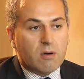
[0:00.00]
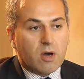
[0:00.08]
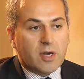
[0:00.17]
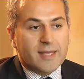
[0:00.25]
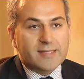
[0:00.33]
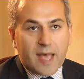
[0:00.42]

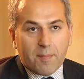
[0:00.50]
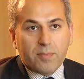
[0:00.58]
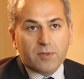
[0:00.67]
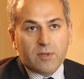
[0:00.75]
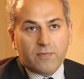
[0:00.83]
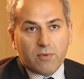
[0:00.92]
On
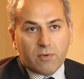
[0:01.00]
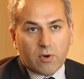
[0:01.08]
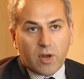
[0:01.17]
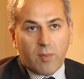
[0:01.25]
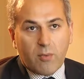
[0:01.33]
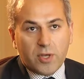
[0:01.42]
examples of
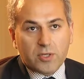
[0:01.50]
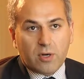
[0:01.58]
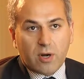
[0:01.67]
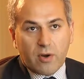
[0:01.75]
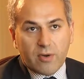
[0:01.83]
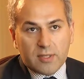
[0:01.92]
collaboration
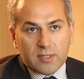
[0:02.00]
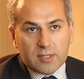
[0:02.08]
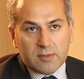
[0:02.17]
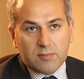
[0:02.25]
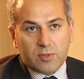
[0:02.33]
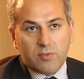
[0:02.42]
on
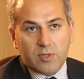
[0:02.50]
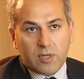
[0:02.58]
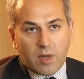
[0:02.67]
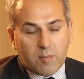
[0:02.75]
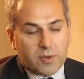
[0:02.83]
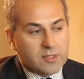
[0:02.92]
R&D between
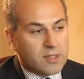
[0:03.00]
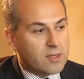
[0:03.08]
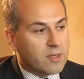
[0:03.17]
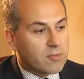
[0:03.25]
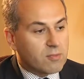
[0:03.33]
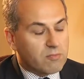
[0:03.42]
companies, I
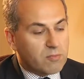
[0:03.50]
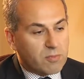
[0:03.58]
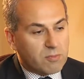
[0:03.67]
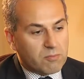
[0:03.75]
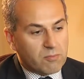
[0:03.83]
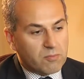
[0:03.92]
think
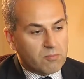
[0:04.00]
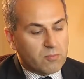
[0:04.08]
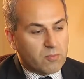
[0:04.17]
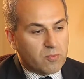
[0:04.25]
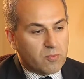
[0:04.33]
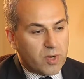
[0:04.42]

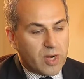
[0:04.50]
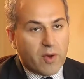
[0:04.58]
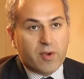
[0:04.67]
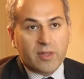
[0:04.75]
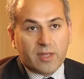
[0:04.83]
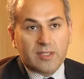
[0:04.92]
one
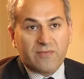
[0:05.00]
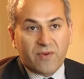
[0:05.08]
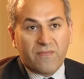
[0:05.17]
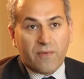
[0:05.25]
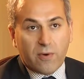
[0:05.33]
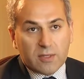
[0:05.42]
area that is very
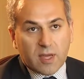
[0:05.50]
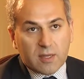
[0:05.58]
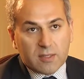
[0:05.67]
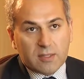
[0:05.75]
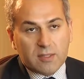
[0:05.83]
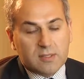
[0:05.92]
fertile
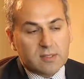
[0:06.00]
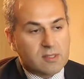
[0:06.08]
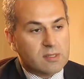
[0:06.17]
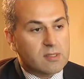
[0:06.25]
in this